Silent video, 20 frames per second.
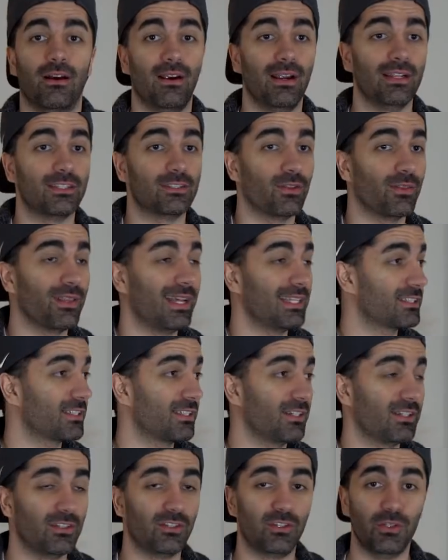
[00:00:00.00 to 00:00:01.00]
All right, so that's
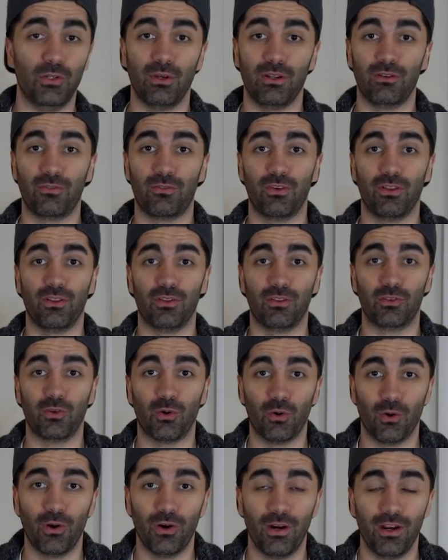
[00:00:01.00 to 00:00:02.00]
gonna do it for the
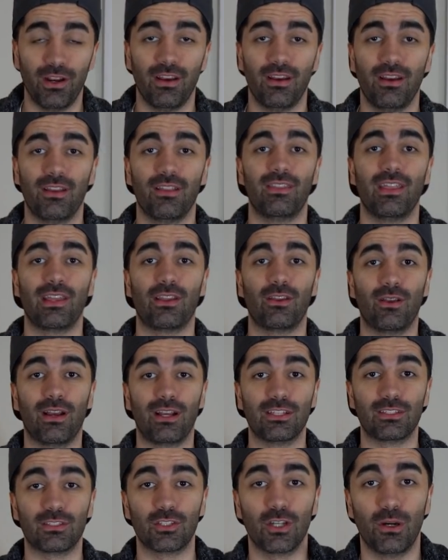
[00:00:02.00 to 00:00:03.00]
tour. Thank you
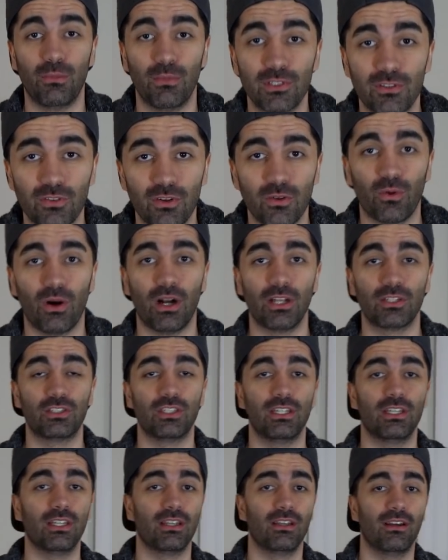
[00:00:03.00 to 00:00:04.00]
guys so much for
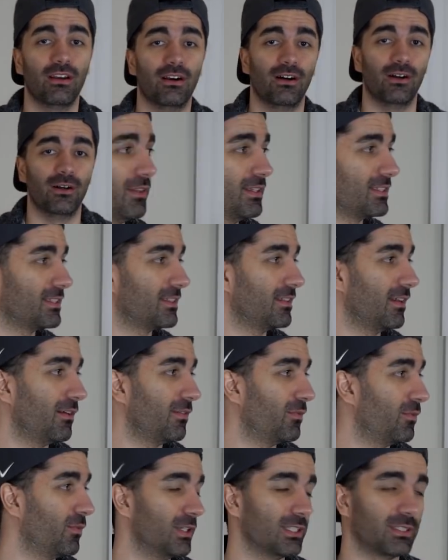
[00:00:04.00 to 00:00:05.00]
watching. All this
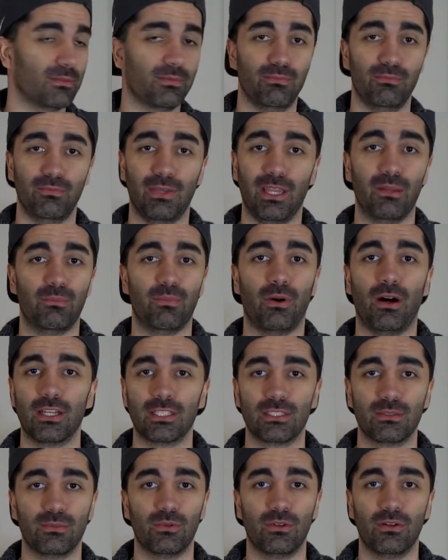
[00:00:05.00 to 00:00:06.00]
stuff was made
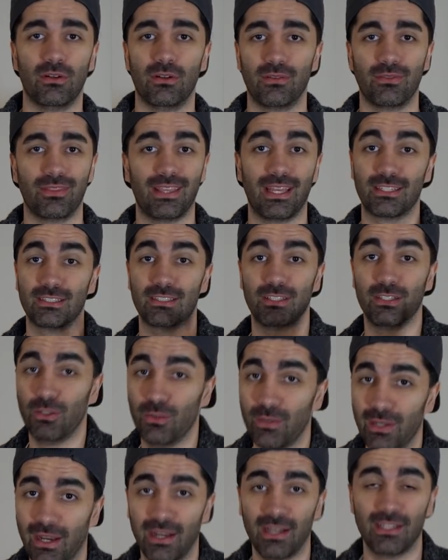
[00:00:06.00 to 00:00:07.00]
possible thanks to
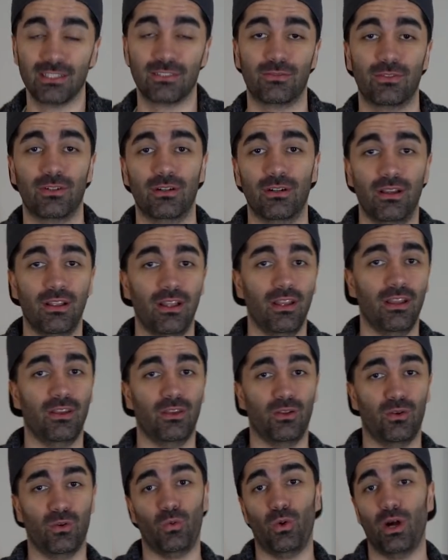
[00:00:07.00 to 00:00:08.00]
you guys for
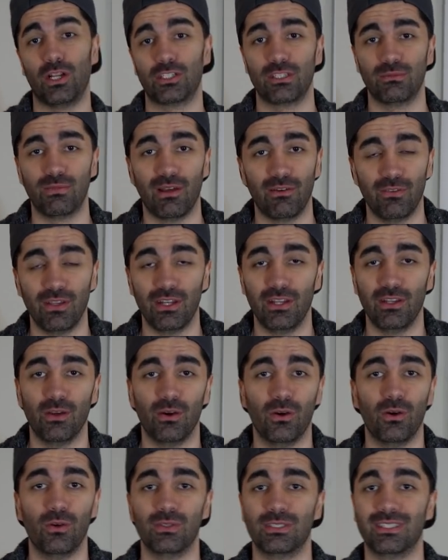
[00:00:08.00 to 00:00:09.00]
watching my
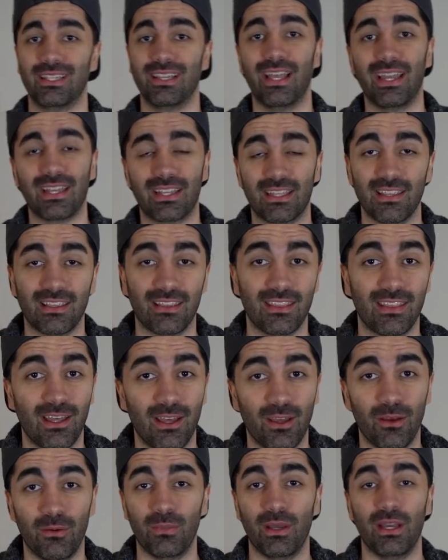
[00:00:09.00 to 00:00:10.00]
videos, liking
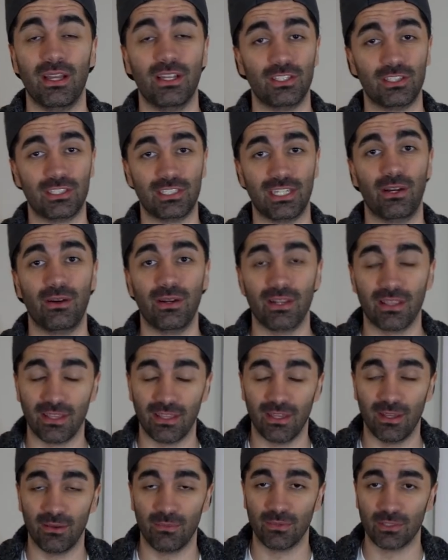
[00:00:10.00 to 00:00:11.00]
them, sharing
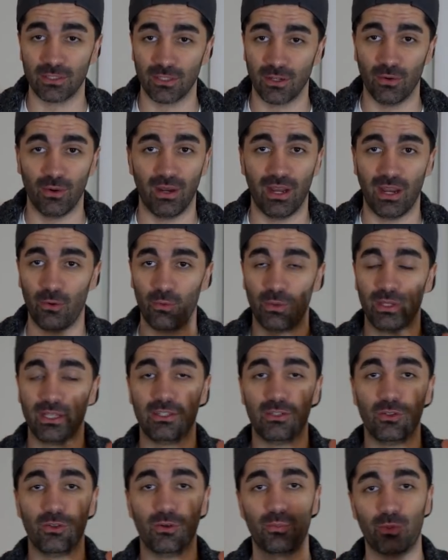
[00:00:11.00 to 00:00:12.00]
them. So I
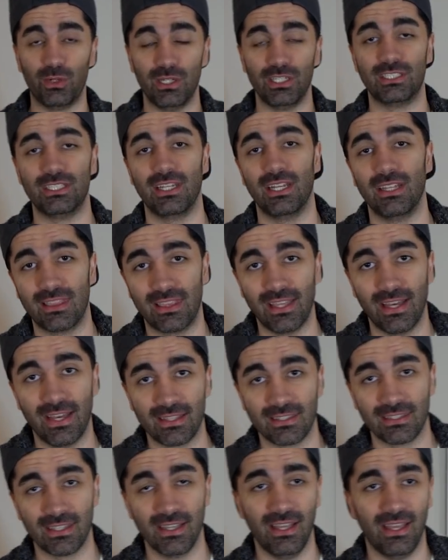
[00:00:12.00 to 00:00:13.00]
really do appreciate
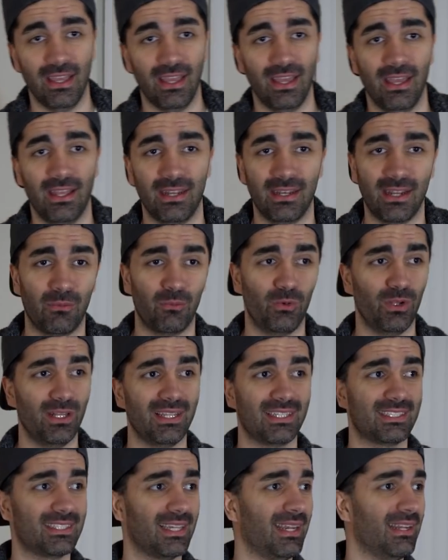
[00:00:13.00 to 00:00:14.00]
that. And I'm
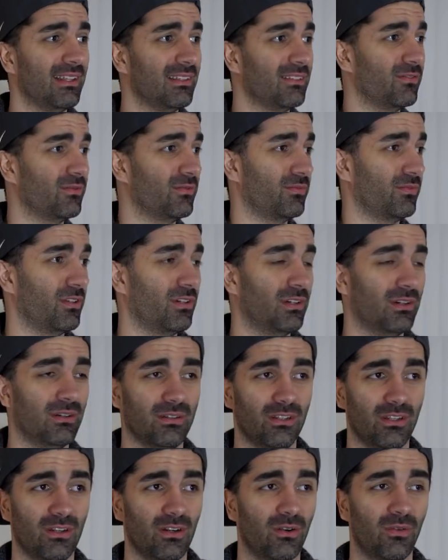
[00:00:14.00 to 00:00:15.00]
really excited
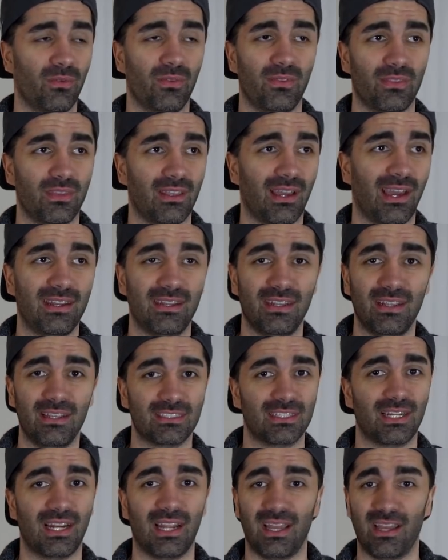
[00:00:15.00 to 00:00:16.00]
for, you know, the
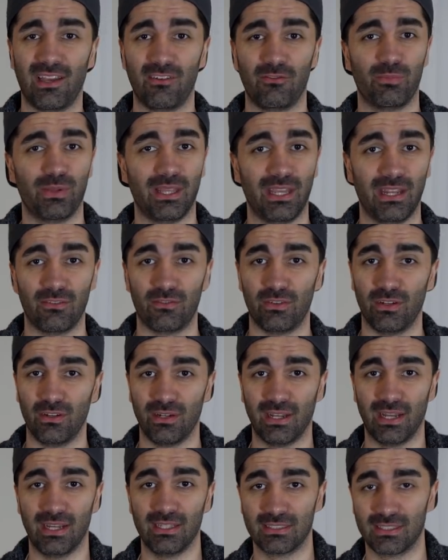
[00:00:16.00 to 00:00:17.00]
ideas that I have planned for you
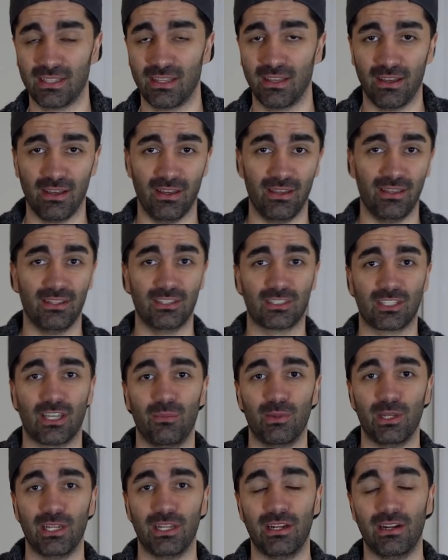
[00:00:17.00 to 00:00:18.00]
guys uh, in this
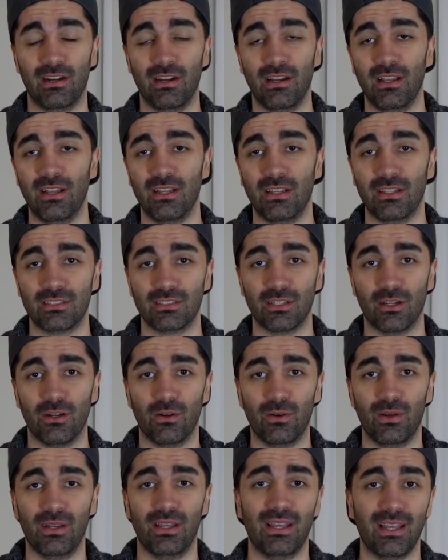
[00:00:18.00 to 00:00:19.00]
coming year.
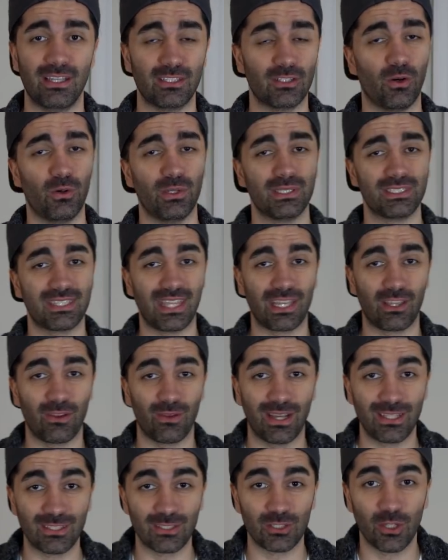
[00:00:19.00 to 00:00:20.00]
So as always, thank you
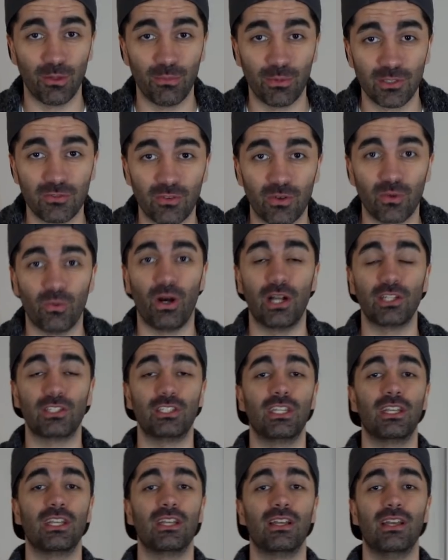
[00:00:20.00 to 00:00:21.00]
guys so much for
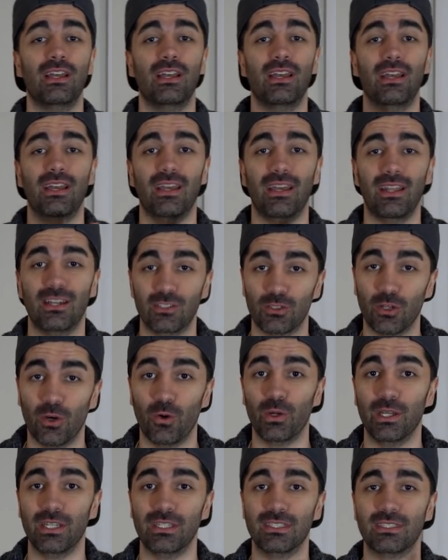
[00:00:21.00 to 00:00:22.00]
watching. And as
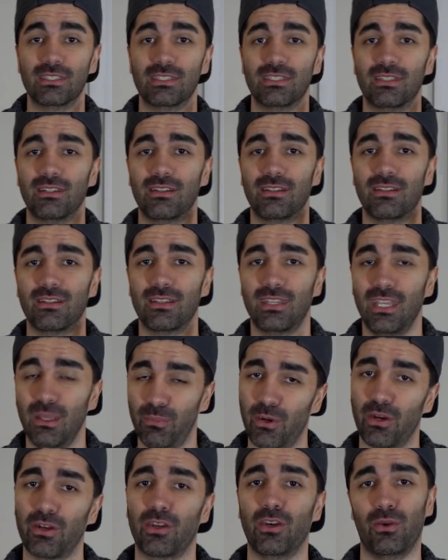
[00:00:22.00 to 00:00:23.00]
always,
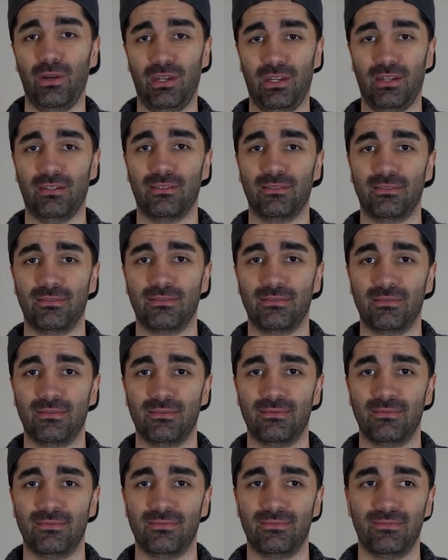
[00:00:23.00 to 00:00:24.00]
keep on coding.
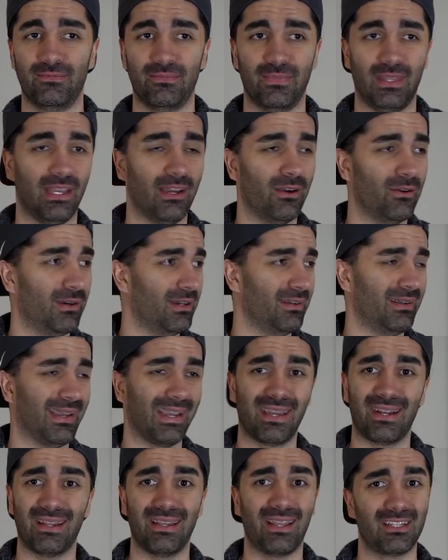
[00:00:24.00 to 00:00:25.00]
Now, uh,
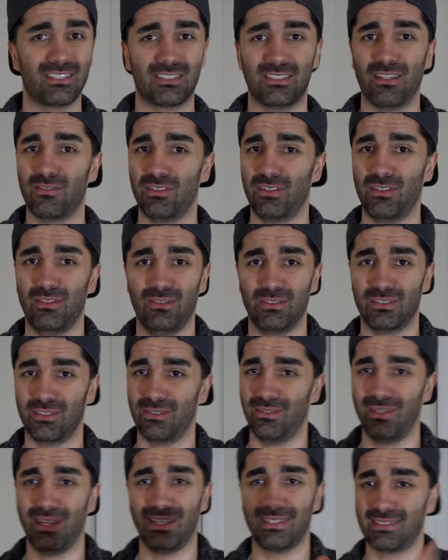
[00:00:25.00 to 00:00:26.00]
I got a lot of stuff to do. So
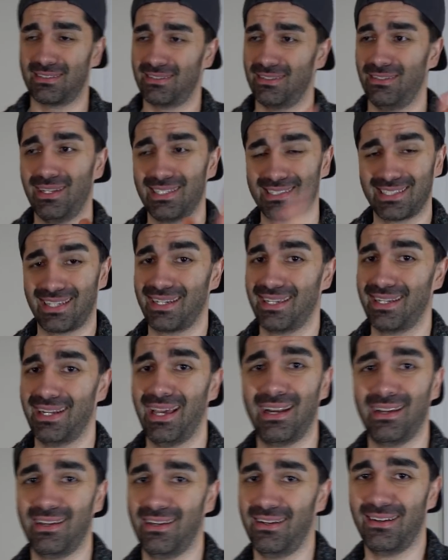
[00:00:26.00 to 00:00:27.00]
you guys, you guys got to get
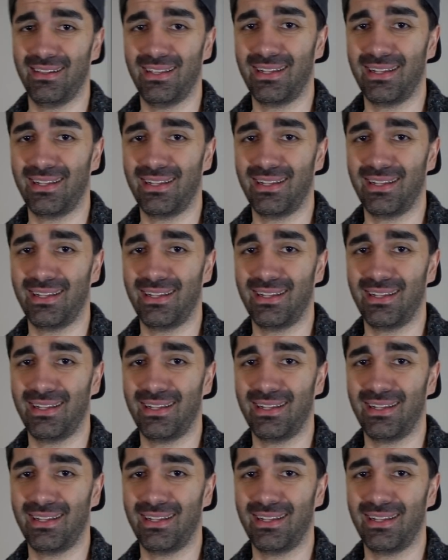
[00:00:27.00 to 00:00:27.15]
out of here.